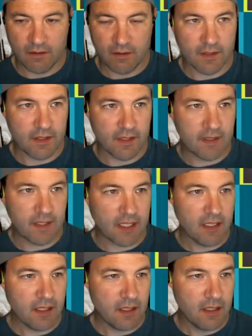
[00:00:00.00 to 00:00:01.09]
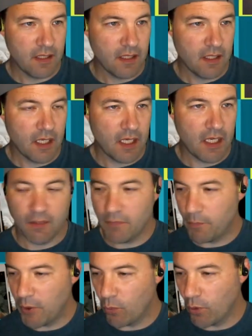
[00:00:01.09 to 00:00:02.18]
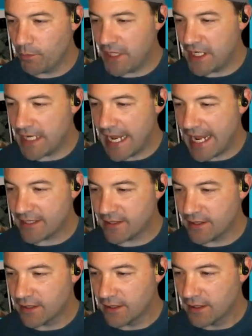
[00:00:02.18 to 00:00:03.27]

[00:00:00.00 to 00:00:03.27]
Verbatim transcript: in just a second. Um, but we're being asked